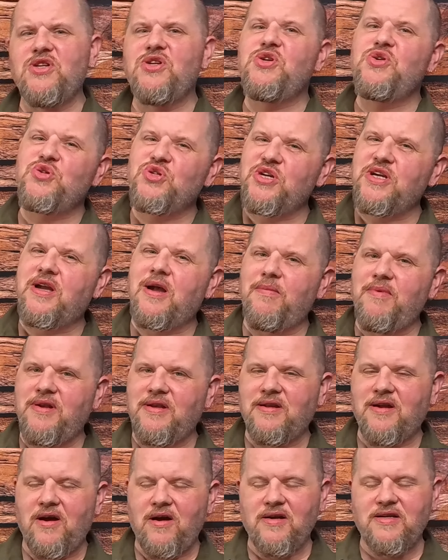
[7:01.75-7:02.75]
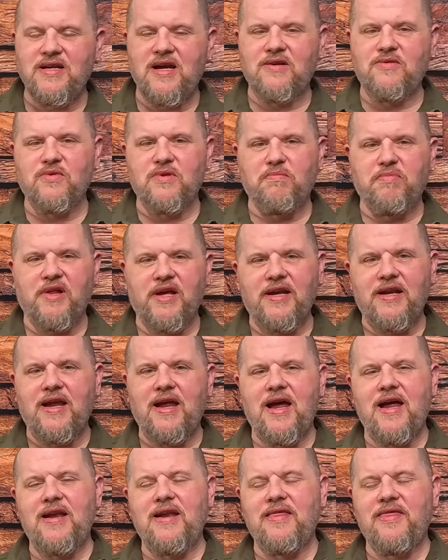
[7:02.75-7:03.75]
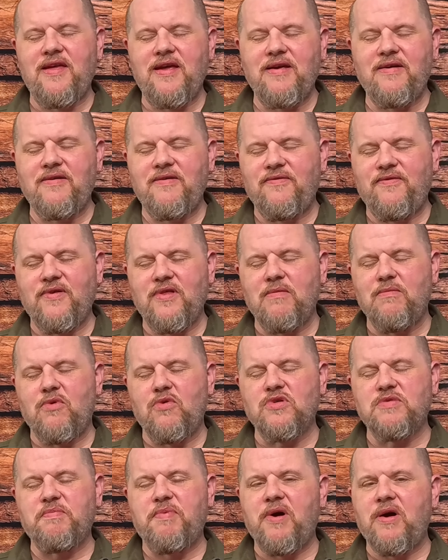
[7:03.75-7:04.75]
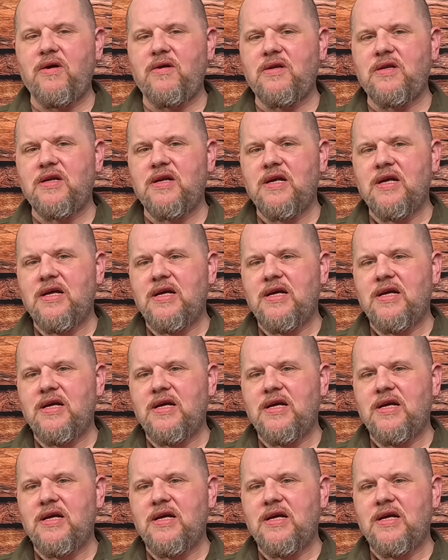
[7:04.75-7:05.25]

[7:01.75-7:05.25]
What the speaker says: usually come in contact with the blade. I think for the most part,